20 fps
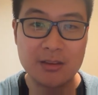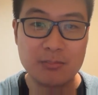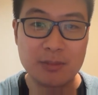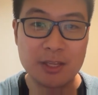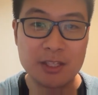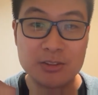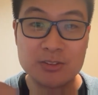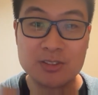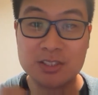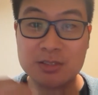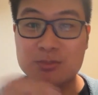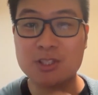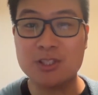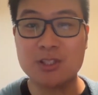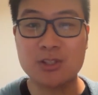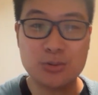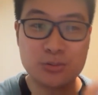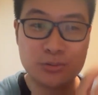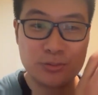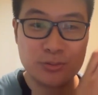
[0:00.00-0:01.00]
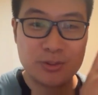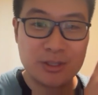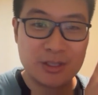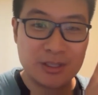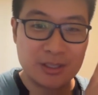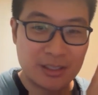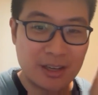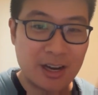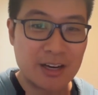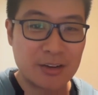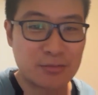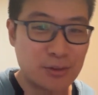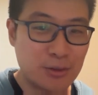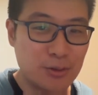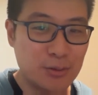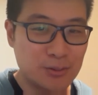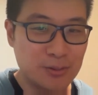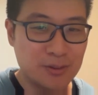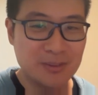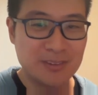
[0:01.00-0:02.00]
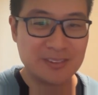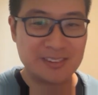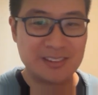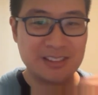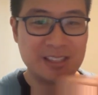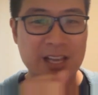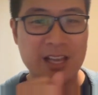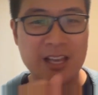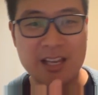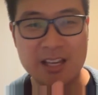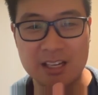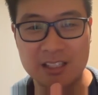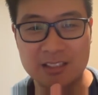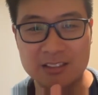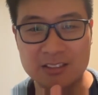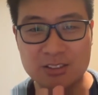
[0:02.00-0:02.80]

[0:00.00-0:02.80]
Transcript: It seems like you've got a few and